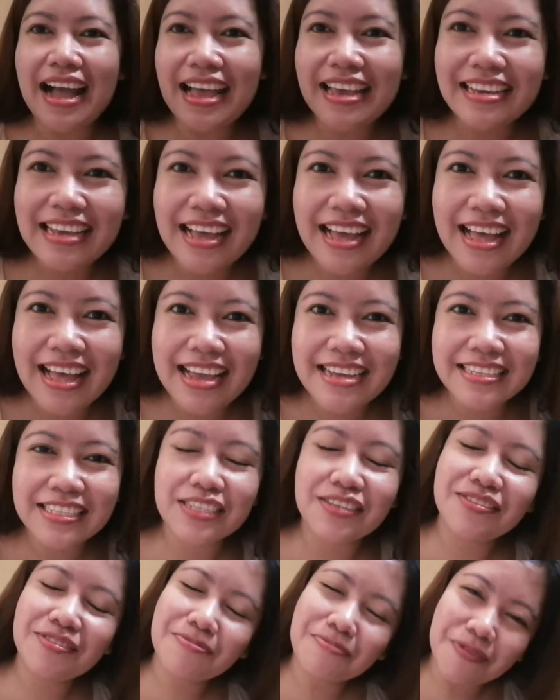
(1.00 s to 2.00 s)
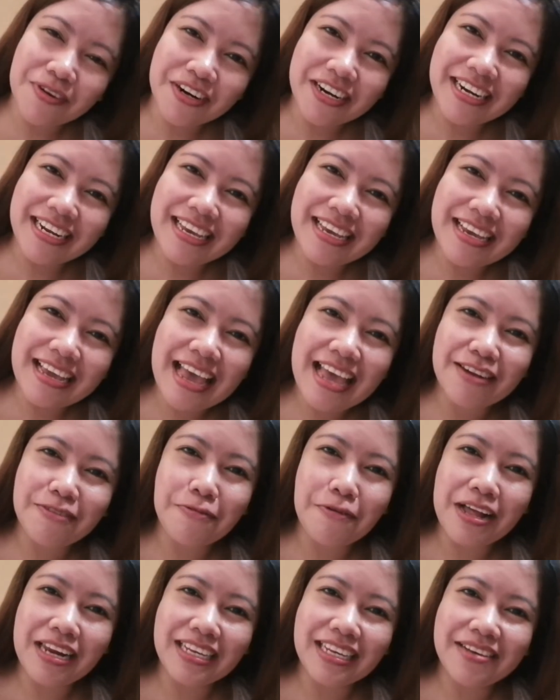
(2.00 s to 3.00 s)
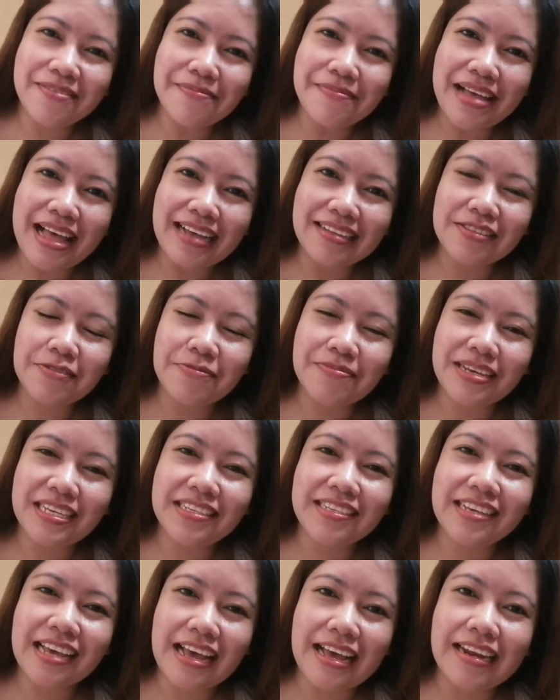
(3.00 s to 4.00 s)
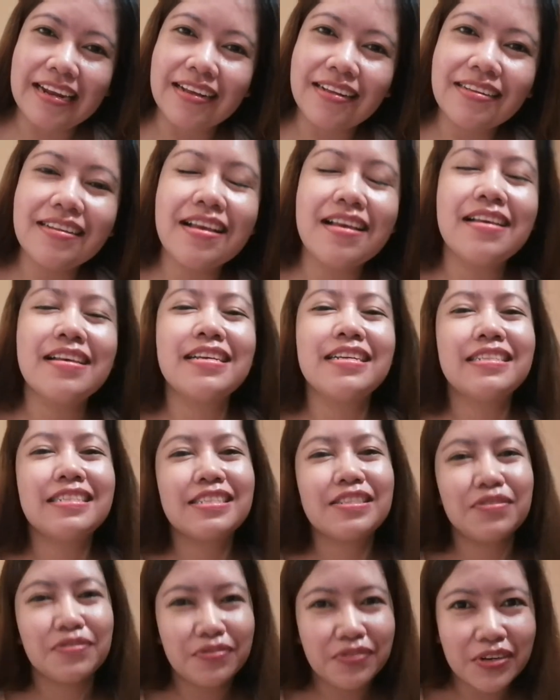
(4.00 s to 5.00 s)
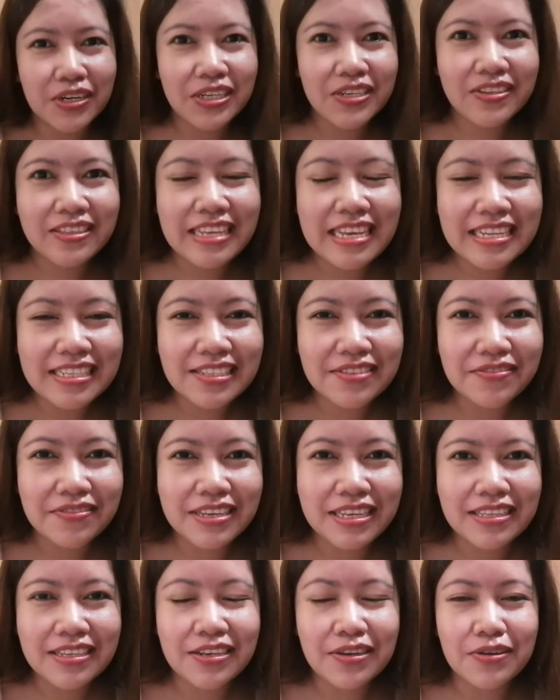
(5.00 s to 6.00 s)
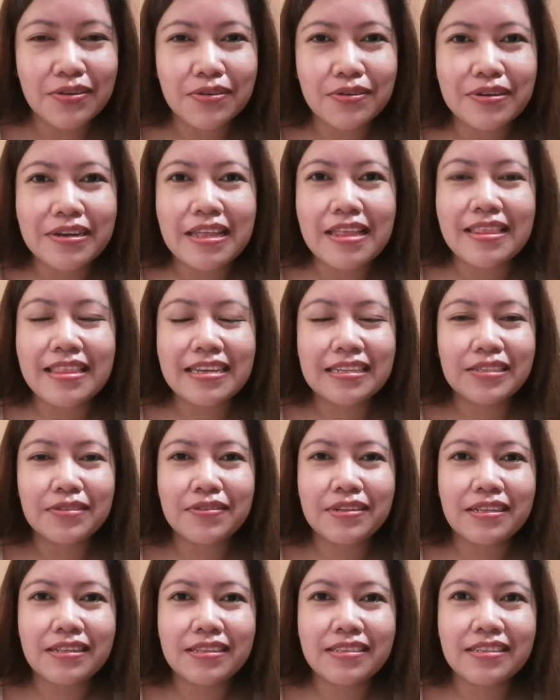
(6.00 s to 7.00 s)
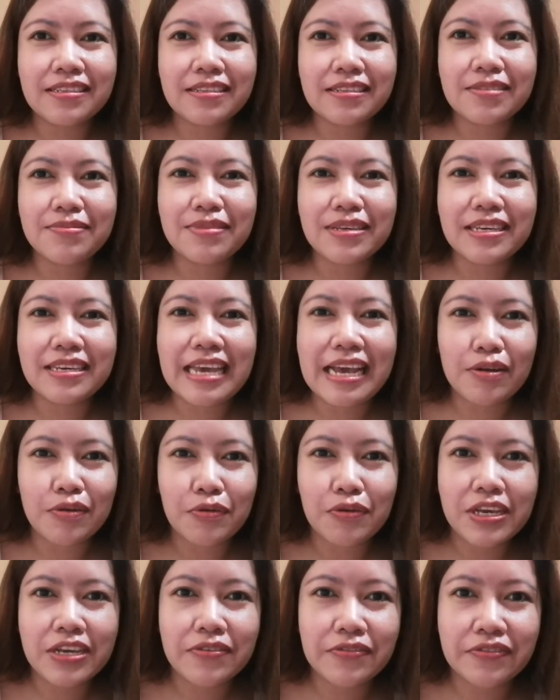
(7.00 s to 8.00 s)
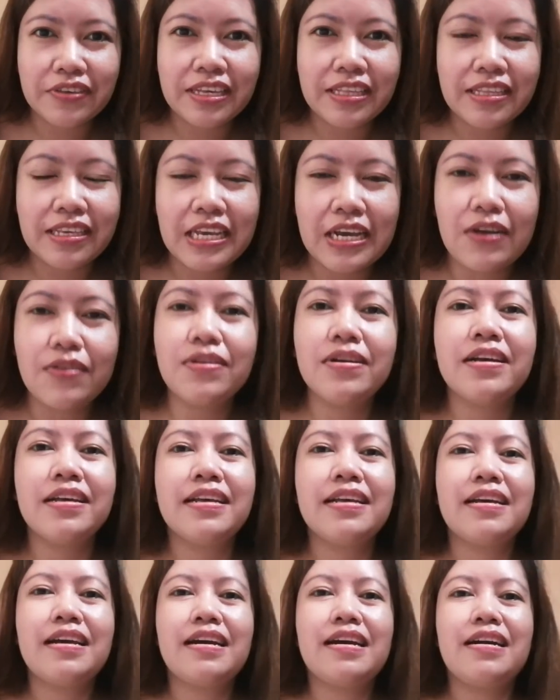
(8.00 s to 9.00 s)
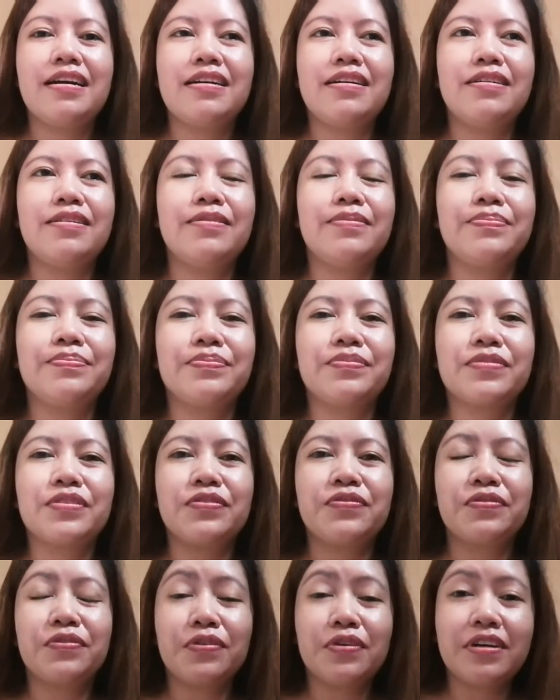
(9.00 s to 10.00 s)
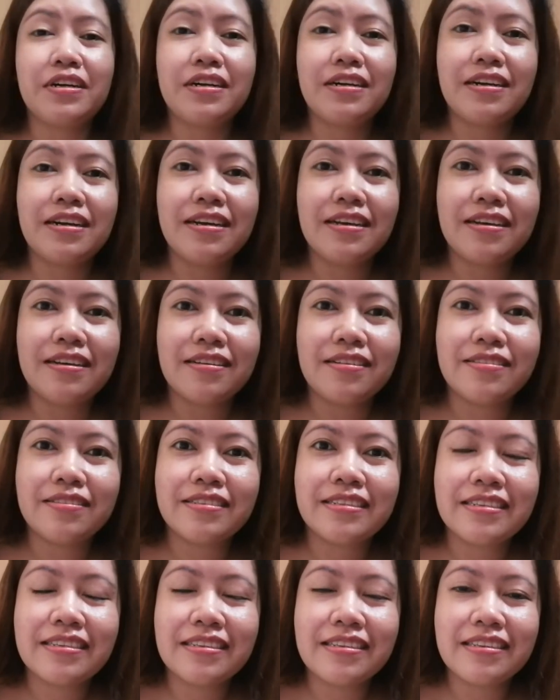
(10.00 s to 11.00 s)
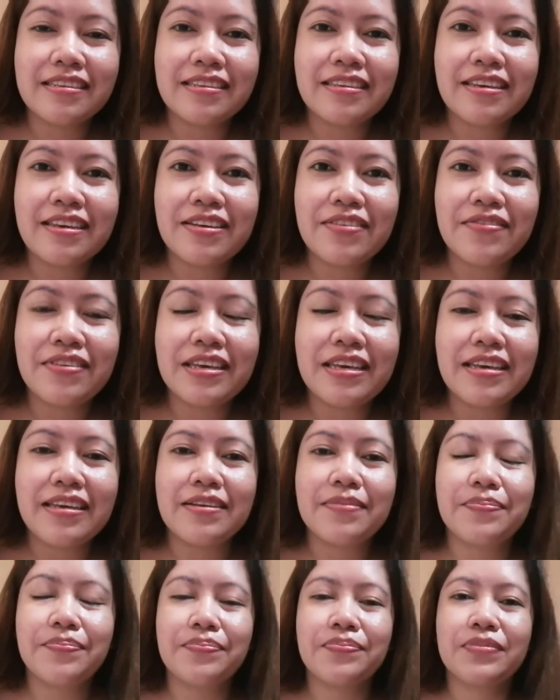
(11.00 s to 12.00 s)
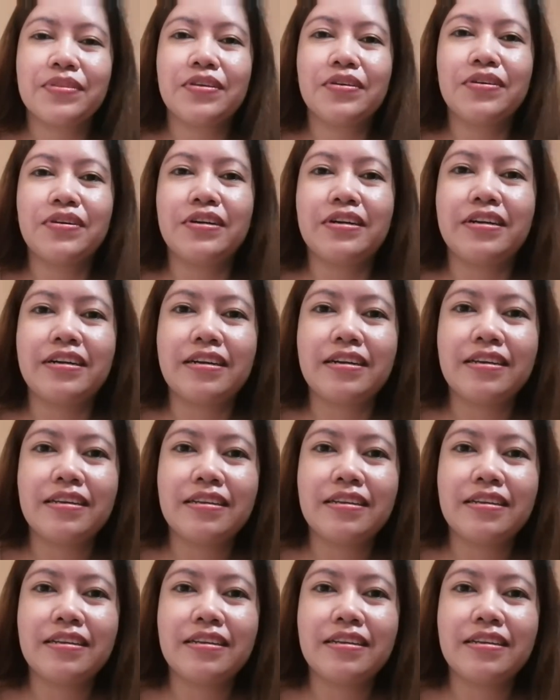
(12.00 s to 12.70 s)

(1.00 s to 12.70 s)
Guys, good morning and welcome back to my channel. So for today's video, this will just be a quick video for giving or